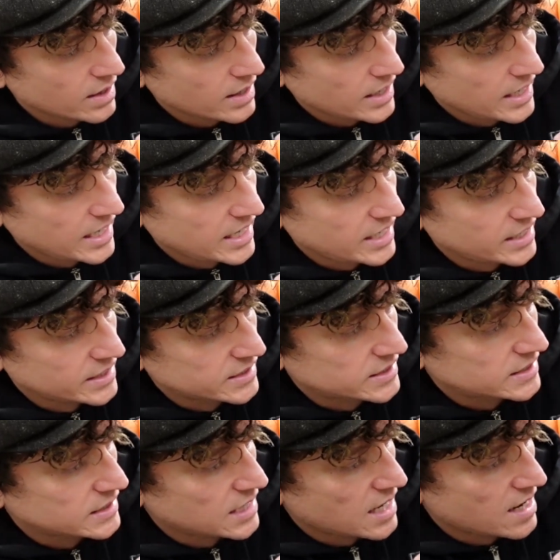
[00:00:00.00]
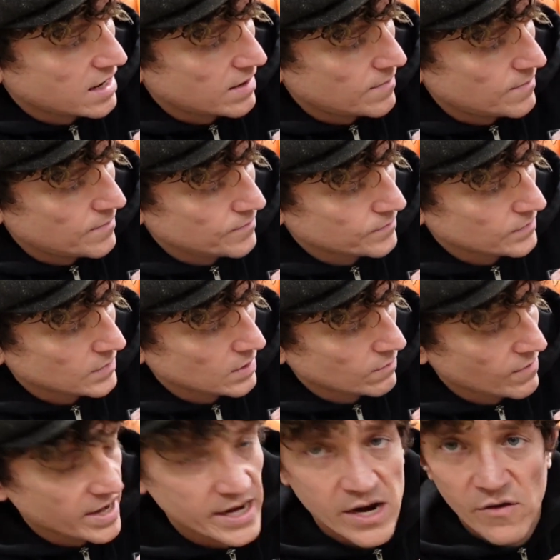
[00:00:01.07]
is
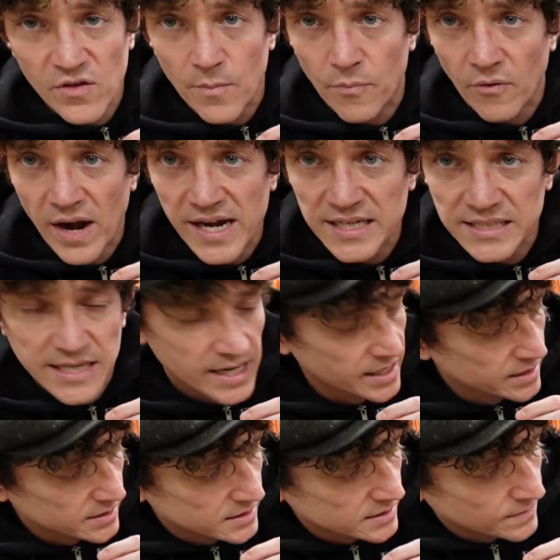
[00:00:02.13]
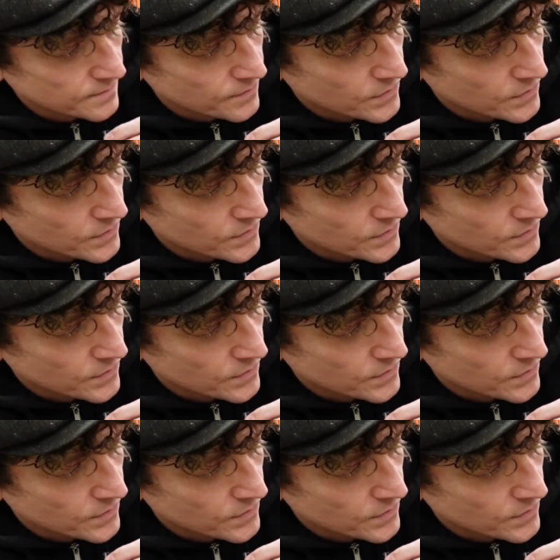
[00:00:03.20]
right here, the brain settings.